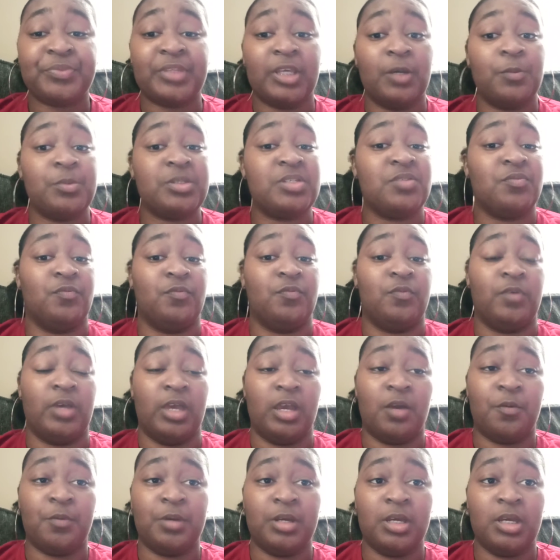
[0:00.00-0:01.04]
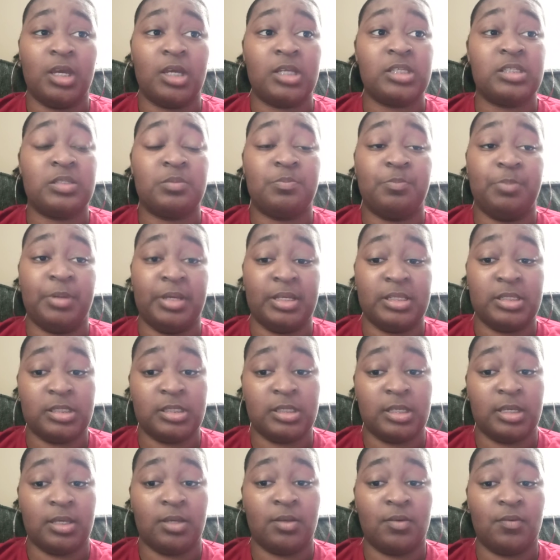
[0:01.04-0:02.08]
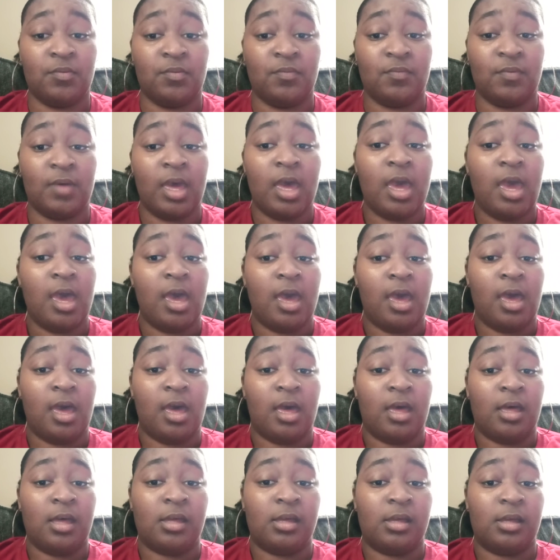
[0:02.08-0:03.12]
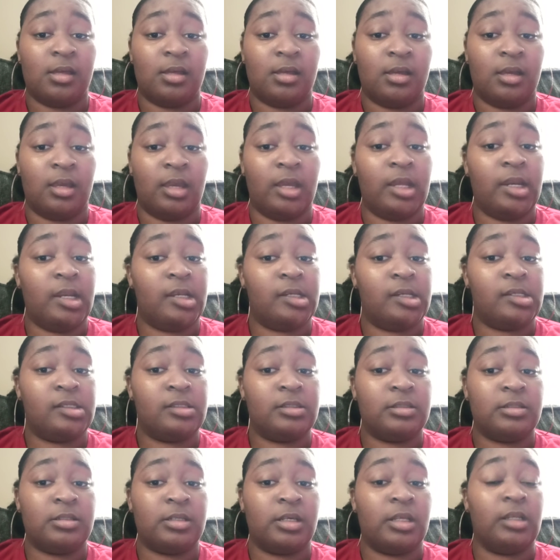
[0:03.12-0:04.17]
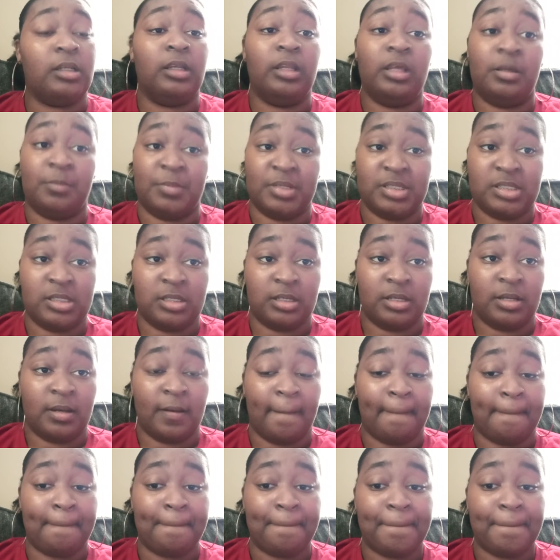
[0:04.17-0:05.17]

It was very expensive and limited.